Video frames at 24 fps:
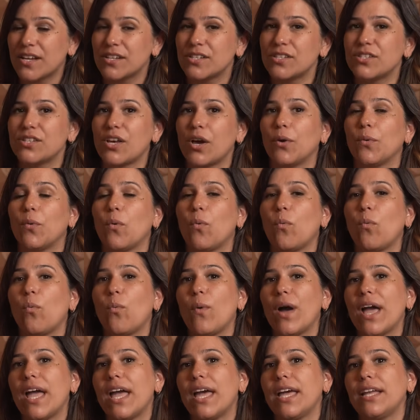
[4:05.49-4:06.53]
So
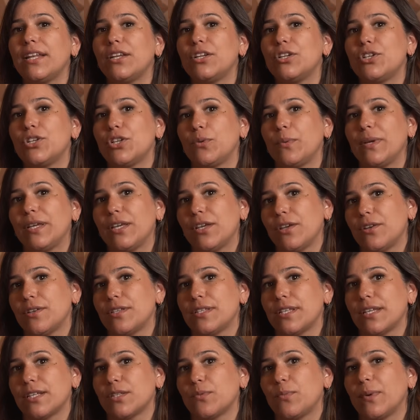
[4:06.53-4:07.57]
when should we use
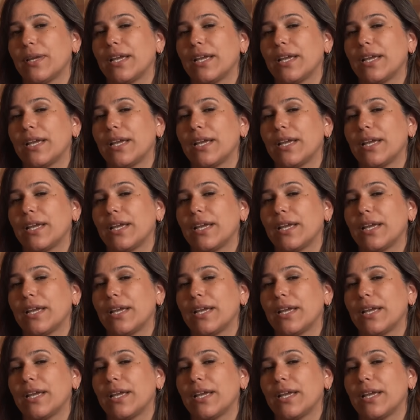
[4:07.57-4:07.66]
this?